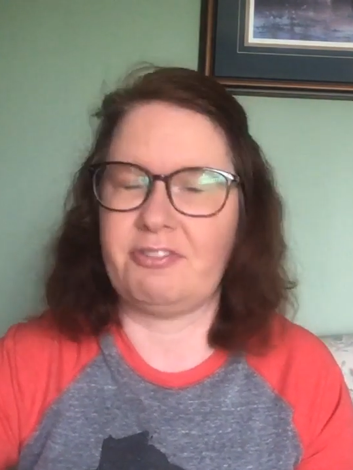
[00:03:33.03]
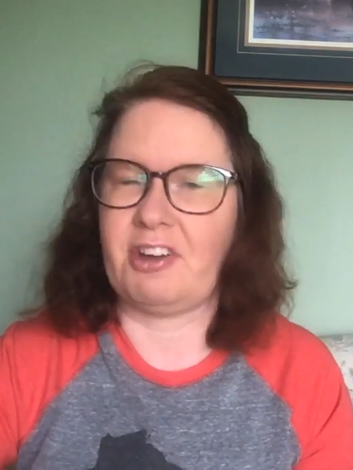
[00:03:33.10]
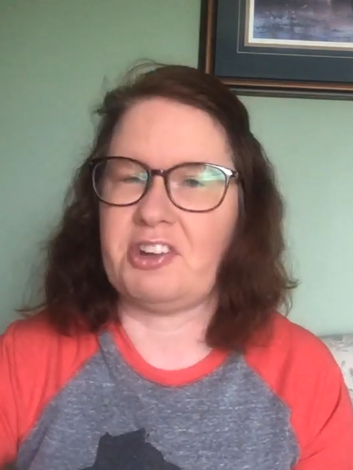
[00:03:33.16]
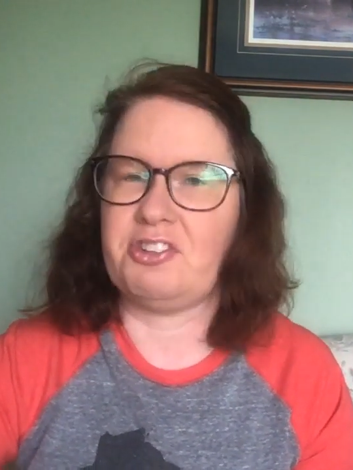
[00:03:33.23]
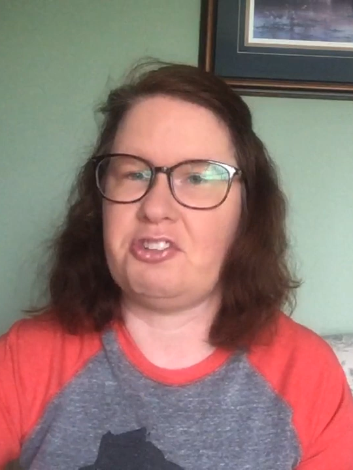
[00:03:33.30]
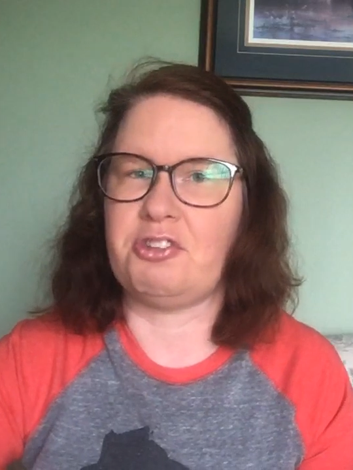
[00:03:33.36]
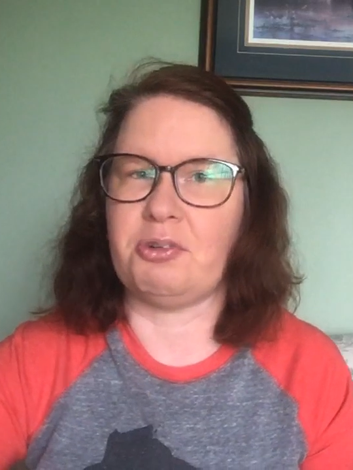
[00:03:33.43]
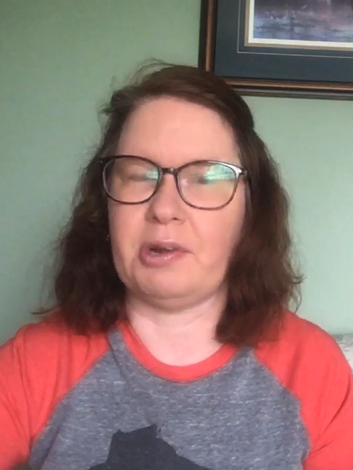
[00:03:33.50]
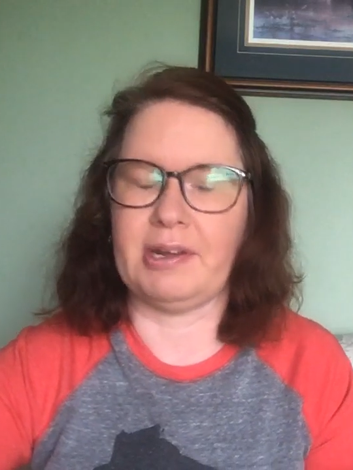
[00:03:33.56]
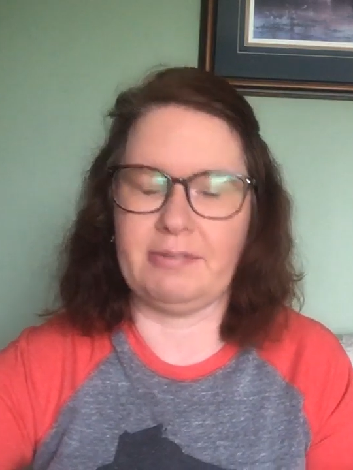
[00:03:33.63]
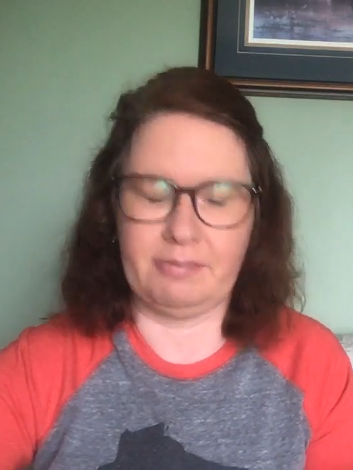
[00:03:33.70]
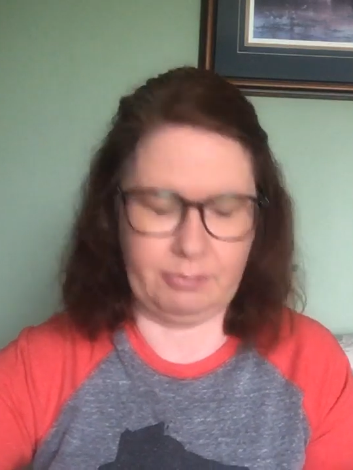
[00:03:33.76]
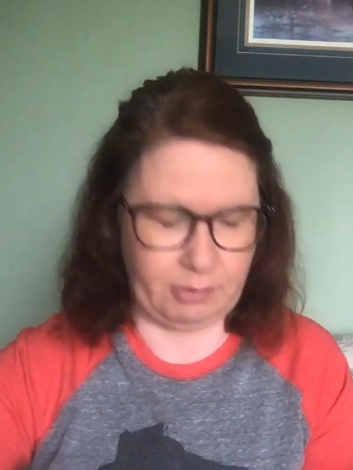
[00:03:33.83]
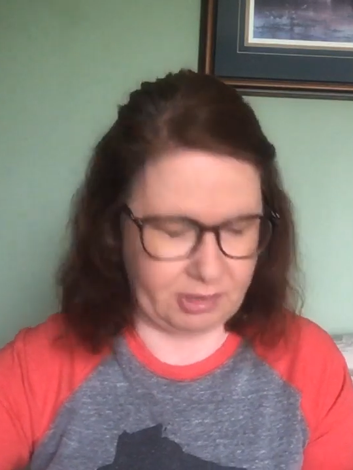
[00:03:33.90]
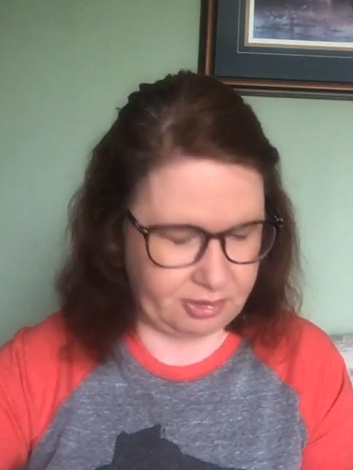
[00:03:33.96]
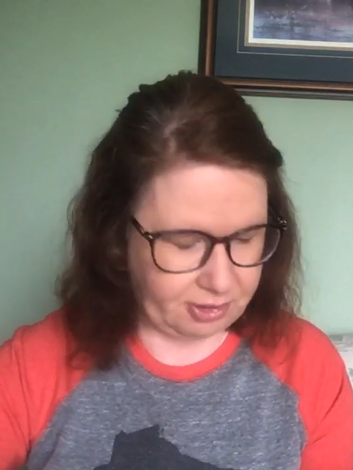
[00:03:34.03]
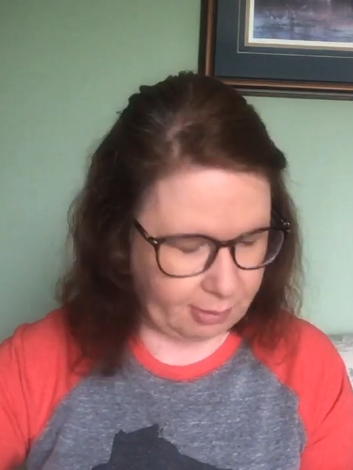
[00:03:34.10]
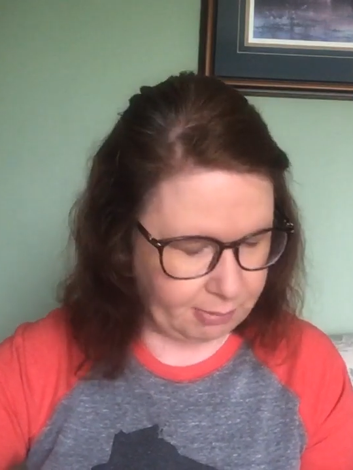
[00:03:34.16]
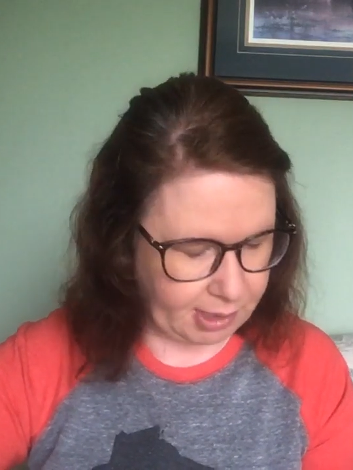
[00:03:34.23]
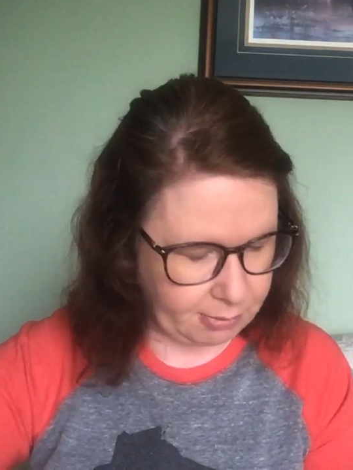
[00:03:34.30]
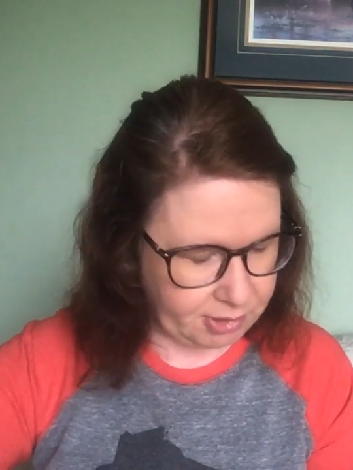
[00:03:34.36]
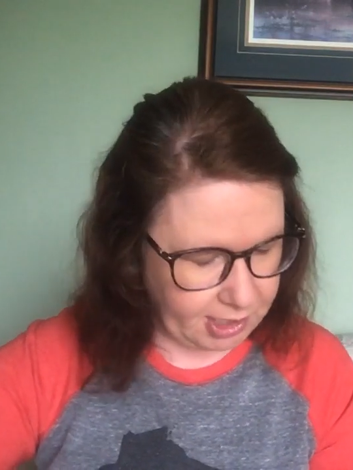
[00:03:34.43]
fudged through it, which
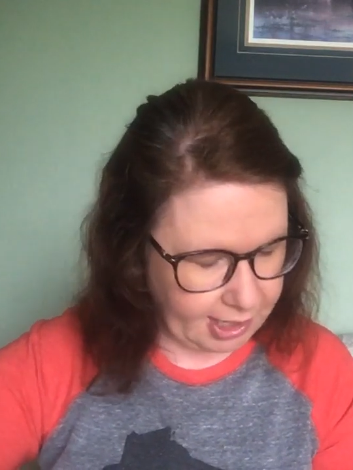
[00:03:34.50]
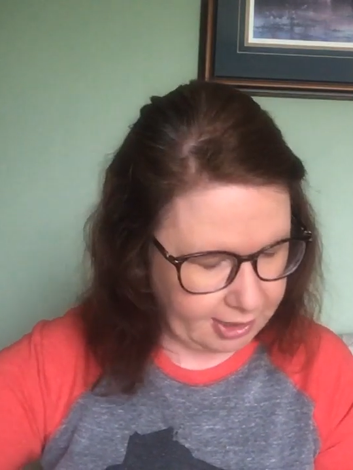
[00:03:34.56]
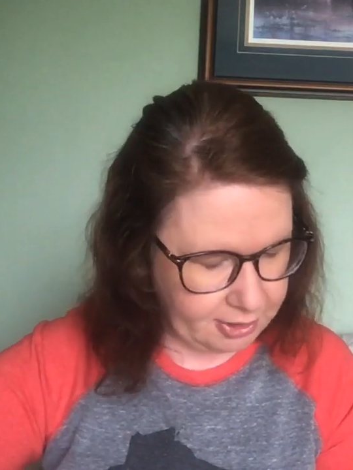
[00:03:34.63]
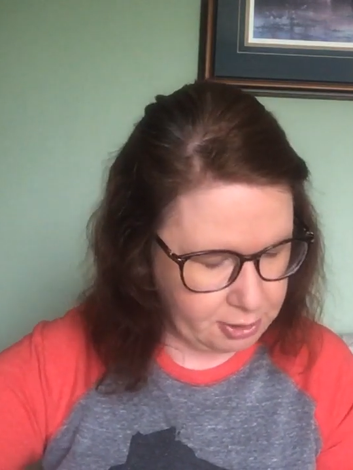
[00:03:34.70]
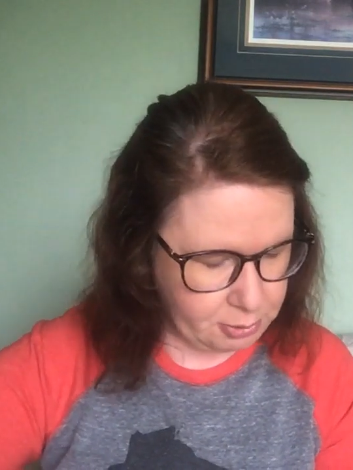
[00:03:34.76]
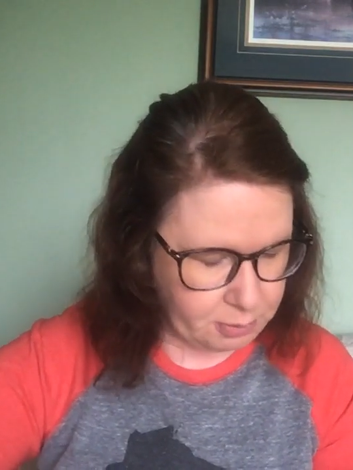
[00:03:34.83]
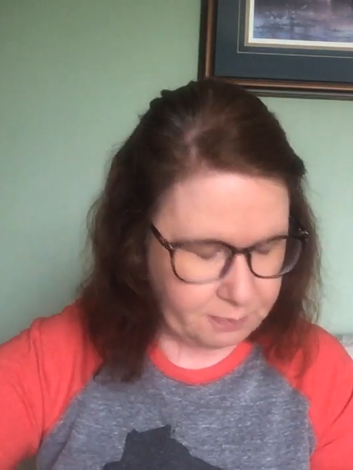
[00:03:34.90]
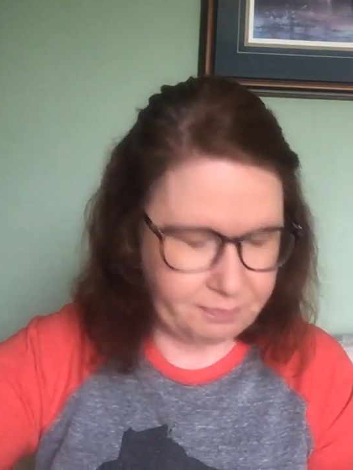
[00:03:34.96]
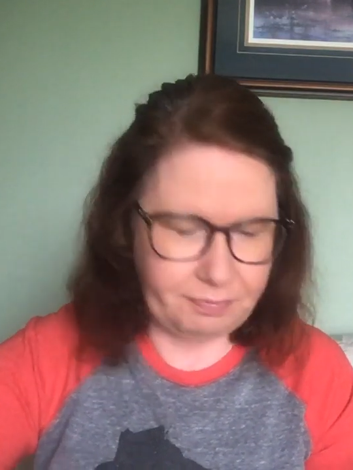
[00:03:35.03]
sometimes you gotta do.